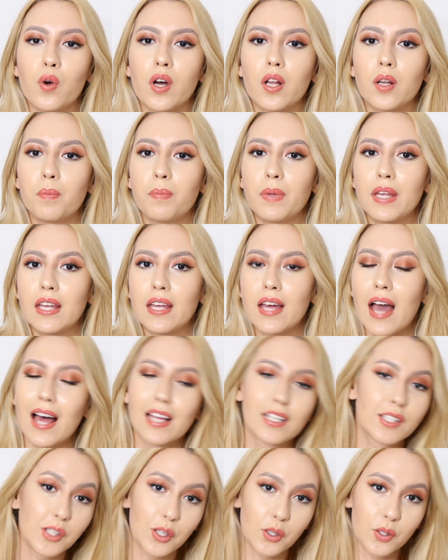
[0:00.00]
will be
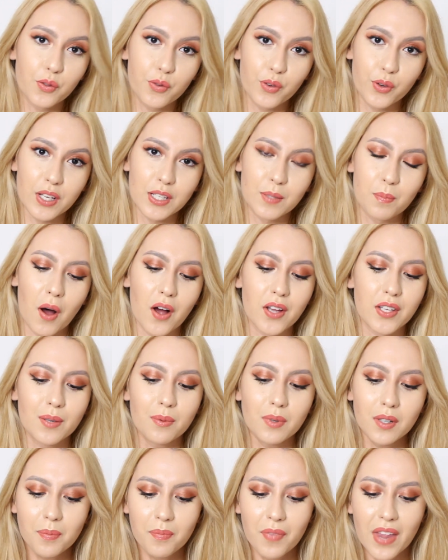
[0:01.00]
as useful as
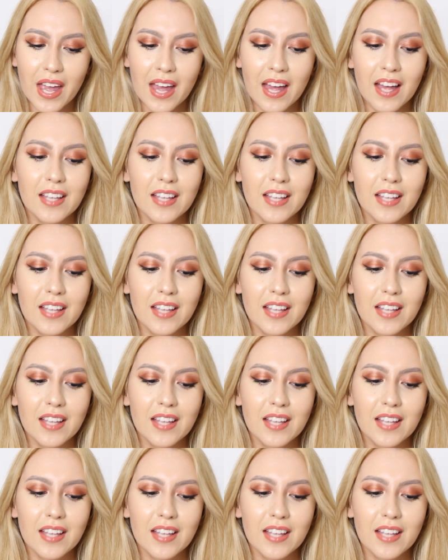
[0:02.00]
possible.